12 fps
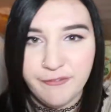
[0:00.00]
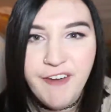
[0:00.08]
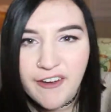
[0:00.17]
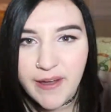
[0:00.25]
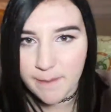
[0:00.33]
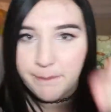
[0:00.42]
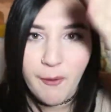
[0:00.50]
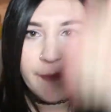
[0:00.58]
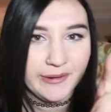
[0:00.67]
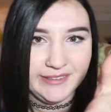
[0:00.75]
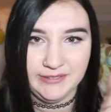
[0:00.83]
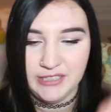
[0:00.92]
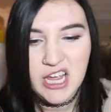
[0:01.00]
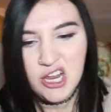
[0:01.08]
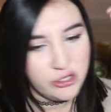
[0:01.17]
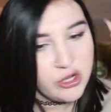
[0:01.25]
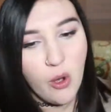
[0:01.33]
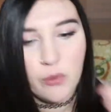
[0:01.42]
very important.
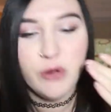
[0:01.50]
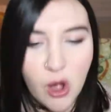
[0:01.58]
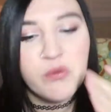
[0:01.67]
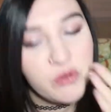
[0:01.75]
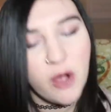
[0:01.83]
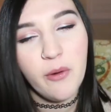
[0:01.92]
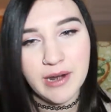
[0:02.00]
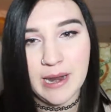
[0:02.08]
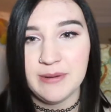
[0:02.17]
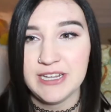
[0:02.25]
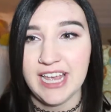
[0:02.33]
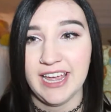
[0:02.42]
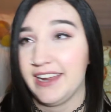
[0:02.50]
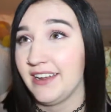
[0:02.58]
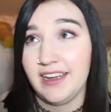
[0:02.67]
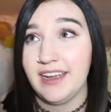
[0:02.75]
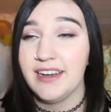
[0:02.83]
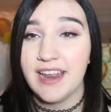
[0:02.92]
Go. And I'm just like,
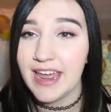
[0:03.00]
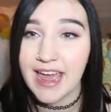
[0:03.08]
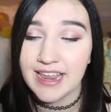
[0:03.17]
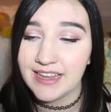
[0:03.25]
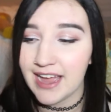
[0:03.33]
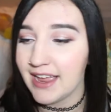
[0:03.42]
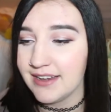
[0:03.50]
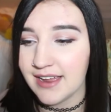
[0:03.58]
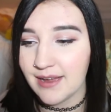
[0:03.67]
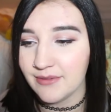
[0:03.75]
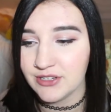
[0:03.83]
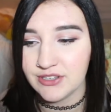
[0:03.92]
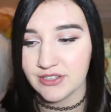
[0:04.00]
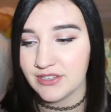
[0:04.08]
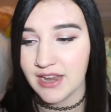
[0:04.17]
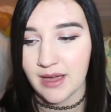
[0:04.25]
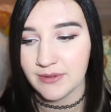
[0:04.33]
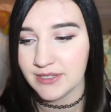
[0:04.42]
I
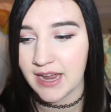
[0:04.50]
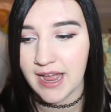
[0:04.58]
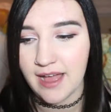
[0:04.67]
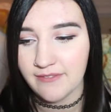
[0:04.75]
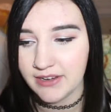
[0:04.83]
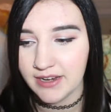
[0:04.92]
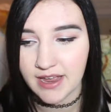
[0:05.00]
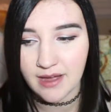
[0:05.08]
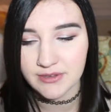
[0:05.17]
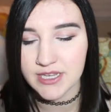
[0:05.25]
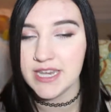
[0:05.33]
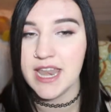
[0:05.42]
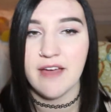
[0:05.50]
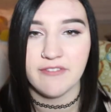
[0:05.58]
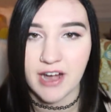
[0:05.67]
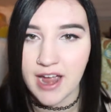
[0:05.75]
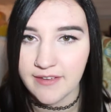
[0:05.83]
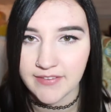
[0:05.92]
was not having it. I was
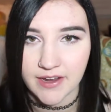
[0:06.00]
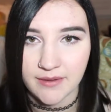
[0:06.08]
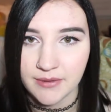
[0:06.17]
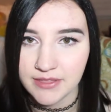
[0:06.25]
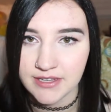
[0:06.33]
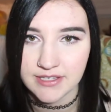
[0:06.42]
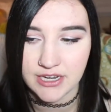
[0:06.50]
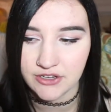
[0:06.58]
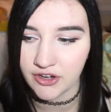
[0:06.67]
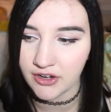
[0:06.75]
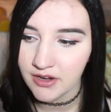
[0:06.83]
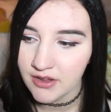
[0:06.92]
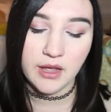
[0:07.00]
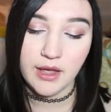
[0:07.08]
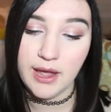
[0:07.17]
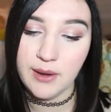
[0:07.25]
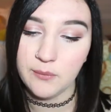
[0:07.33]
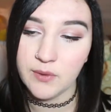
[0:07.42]
never having it with this teacher.
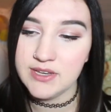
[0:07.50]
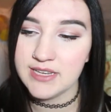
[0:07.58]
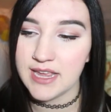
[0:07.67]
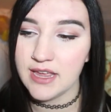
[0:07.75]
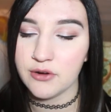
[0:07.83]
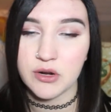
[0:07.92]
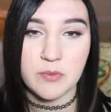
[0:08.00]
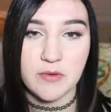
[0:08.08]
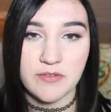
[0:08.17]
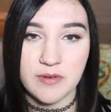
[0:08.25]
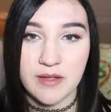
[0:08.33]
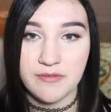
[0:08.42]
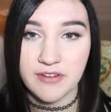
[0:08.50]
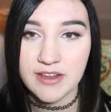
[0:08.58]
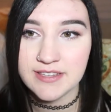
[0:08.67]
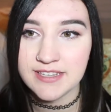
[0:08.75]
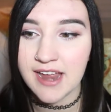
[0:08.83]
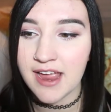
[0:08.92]
And one day, a group of my
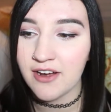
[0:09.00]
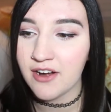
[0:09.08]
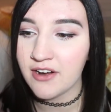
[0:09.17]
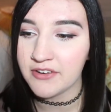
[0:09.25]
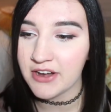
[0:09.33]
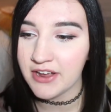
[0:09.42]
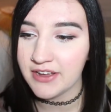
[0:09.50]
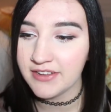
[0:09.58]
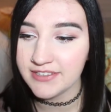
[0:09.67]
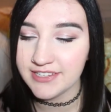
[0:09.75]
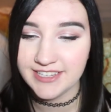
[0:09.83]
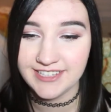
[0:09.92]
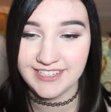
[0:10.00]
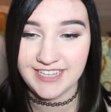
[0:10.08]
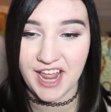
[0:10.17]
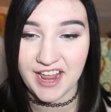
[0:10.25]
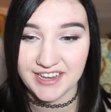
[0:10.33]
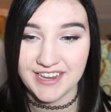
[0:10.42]
friends and I are
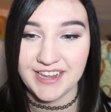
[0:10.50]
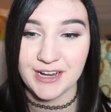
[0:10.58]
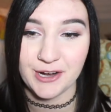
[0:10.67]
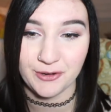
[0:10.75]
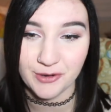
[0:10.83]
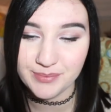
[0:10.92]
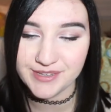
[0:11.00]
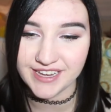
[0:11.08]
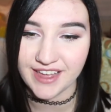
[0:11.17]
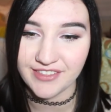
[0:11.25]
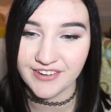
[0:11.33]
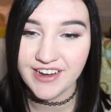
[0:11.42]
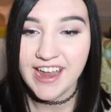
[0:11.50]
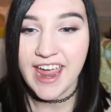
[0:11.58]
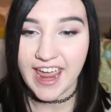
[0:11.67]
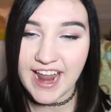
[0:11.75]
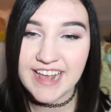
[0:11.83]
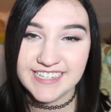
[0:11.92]
standing in a group together,
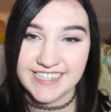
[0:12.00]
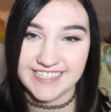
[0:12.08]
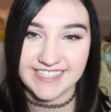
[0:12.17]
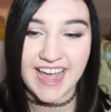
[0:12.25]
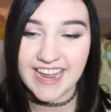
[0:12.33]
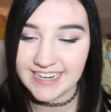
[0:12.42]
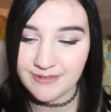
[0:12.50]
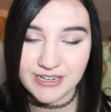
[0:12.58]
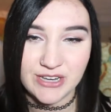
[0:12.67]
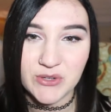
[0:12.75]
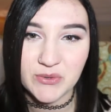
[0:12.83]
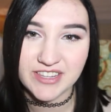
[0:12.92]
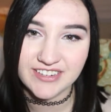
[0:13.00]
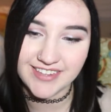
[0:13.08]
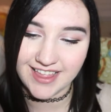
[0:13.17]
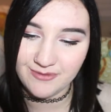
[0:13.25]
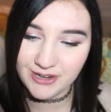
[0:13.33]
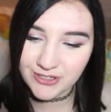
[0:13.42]
and I could decide I want to do a
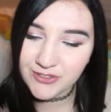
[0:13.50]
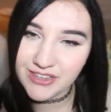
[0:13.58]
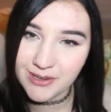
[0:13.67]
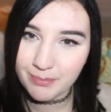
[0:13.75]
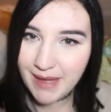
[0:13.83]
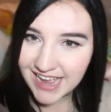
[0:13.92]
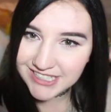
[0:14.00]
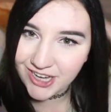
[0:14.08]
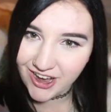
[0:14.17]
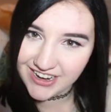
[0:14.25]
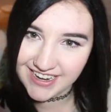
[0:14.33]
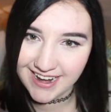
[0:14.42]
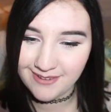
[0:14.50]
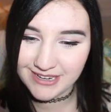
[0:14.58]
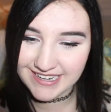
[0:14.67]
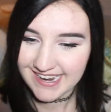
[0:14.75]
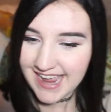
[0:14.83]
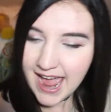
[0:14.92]
little back talking. I
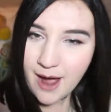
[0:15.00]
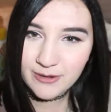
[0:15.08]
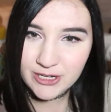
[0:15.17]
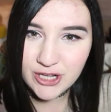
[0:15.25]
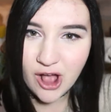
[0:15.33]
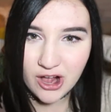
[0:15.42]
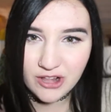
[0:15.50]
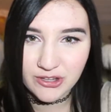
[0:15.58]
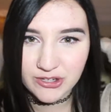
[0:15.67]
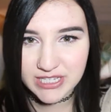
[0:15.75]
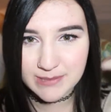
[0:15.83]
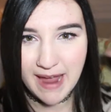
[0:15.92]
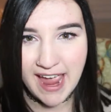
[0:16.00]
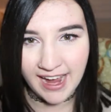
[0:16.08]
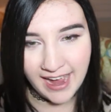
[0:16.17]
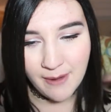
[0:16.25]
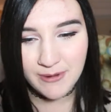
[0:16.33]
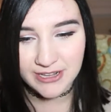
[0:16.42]
want to talk a little
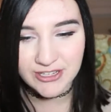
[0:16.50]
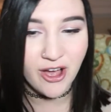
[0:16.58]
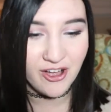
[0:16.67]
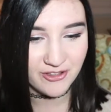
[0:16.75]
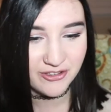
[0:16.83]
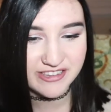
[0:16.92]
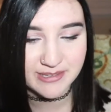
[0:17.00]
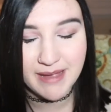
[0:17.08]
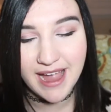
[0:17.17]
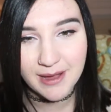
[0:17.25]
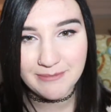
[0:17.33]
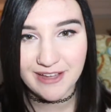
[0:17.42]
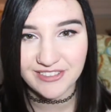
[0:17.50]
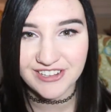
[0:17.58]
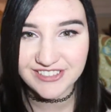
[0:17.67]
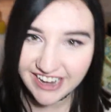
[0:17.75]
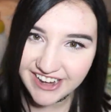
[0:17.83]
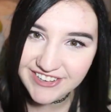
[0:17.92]
smack. I want to talk a little smack about
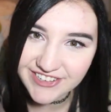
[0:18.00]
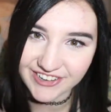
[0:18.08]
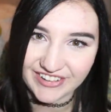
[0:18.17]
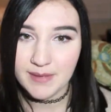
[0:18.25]
this teacher.